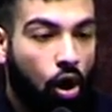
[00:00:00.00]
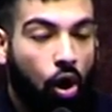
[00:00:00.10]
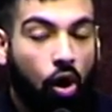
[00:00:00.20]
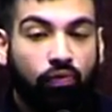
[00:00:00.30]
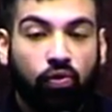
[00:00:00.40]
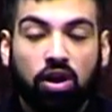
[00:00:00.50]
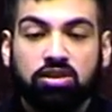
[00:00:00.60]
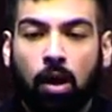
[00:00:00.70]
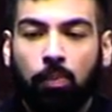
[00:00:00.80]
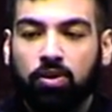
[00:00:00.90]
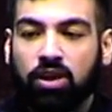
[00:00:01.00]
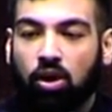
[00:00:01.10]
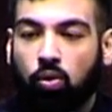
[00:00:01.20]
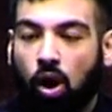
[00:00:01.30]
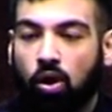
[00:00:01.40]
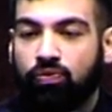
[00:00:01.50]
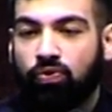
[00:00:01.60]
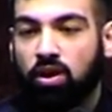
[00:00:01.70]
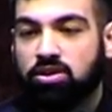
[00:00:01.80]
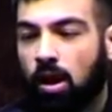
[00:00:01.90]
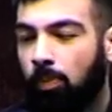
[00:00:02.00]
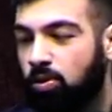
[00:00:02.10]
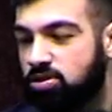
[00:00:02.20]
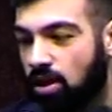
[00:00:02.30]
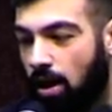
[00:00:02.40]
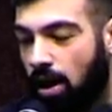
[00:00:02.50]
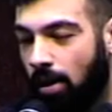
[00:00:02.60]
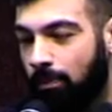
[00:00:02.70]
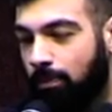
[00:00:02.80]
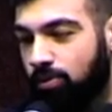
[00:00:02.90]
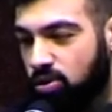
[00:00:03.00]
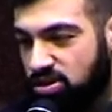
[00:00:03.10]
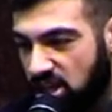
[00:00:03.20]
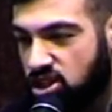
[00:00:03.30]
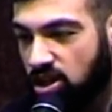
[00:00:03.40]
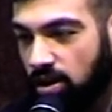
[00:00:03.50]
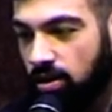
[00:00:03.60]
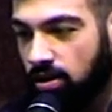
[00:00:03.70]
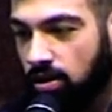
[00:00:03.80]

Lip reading: Or, for example, they quote, for example, some musician.